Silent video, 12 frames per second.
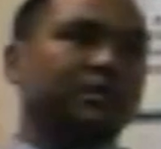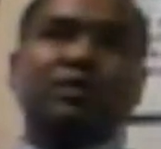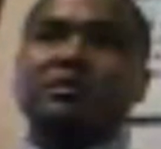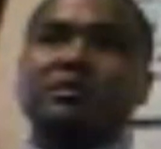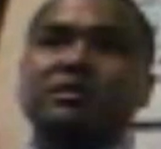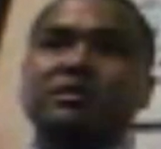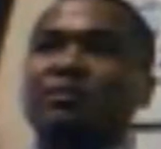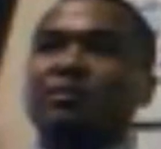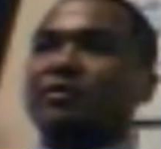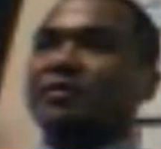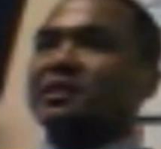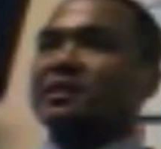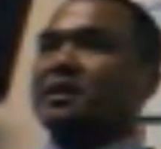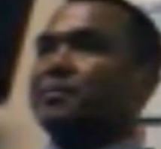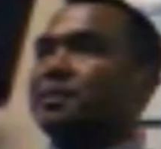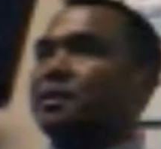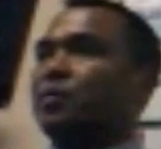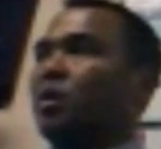So who sells more for the
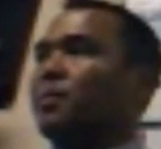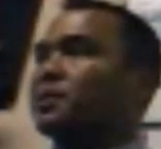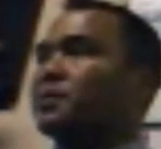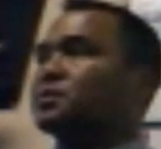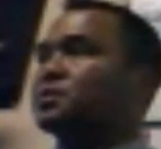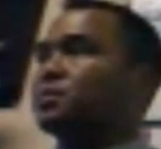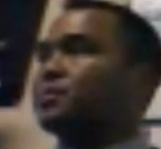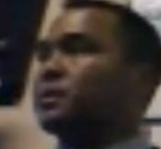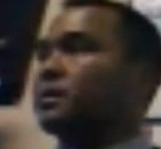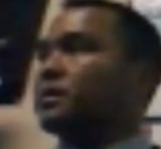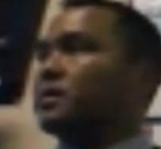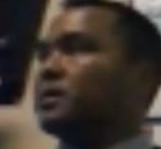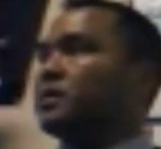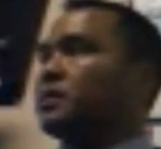company, Walmart or Super?